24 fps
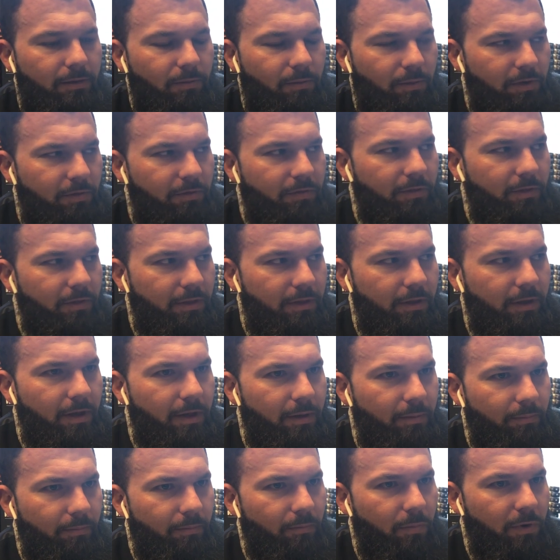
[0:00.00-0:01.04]
what if
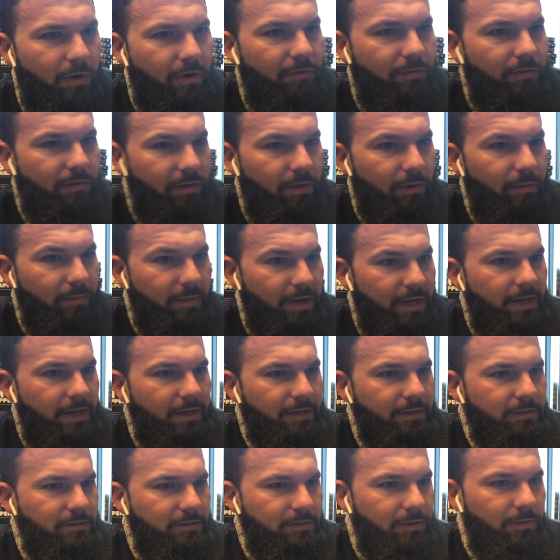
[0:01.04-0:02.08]
um, what if the
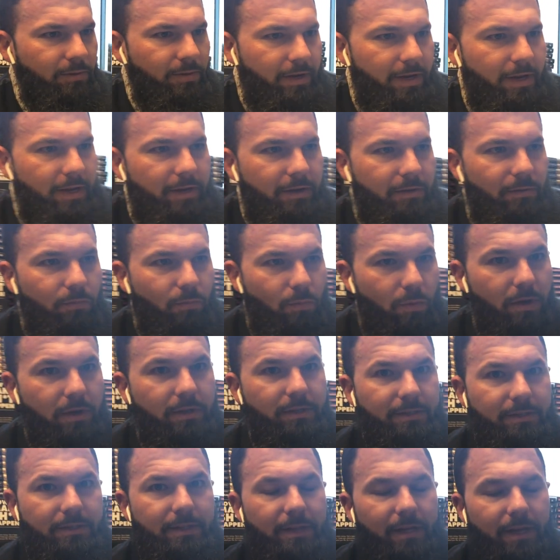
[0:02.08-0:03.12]
means to an end
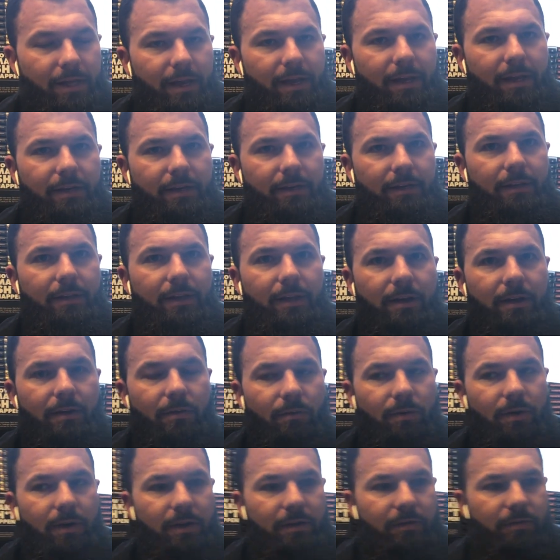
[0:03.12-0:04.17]
was the end? Like
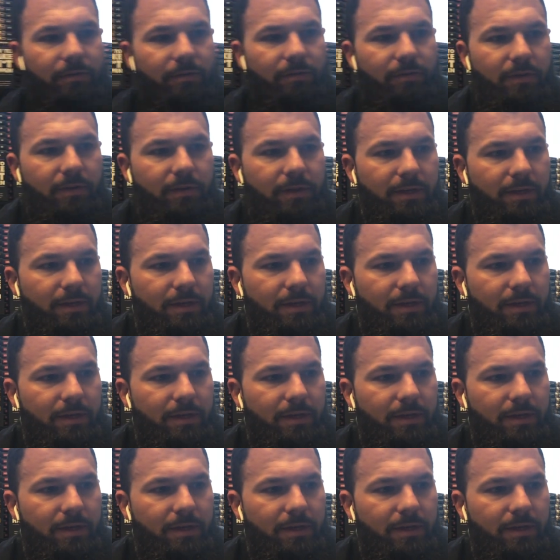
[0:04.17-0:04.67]
what if